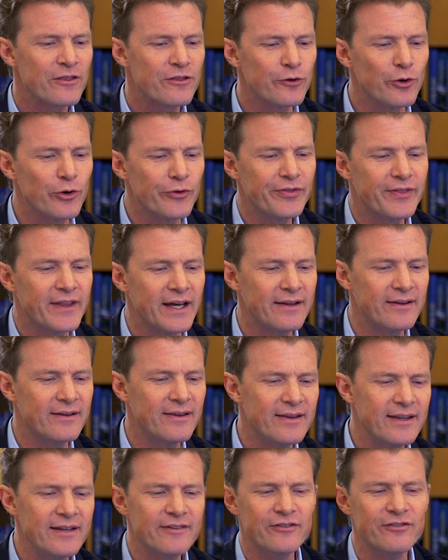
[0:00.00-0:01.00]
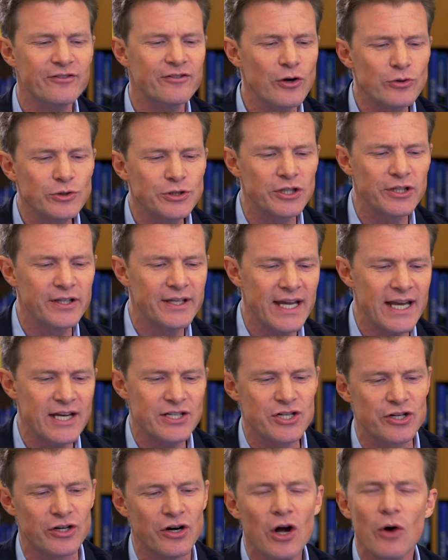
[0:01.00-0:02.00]
thought that this social
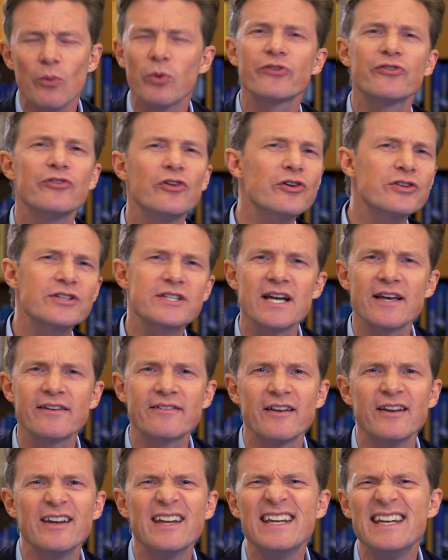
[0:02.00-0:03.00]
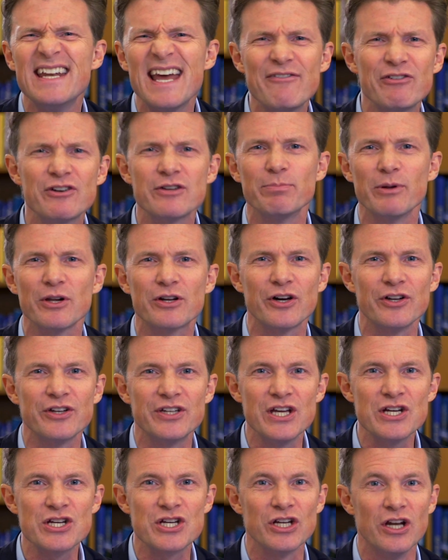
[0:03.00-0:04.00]
nature was not just an inevitable
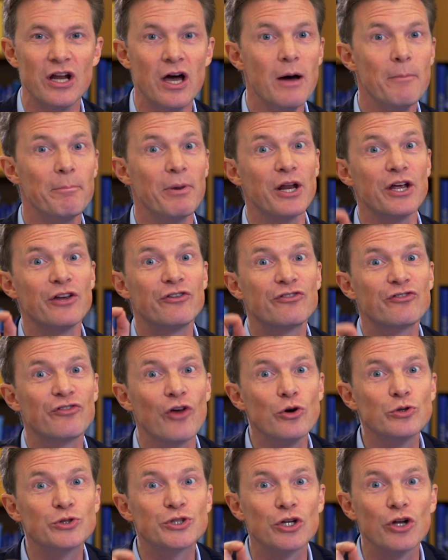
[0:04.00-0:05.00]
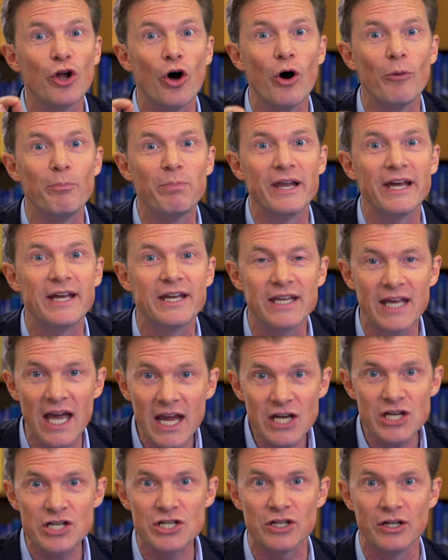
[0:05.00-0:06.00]
condition, but a social
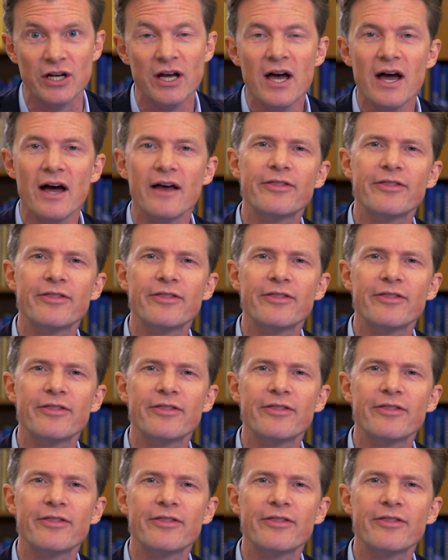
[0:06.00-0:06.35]
obligation,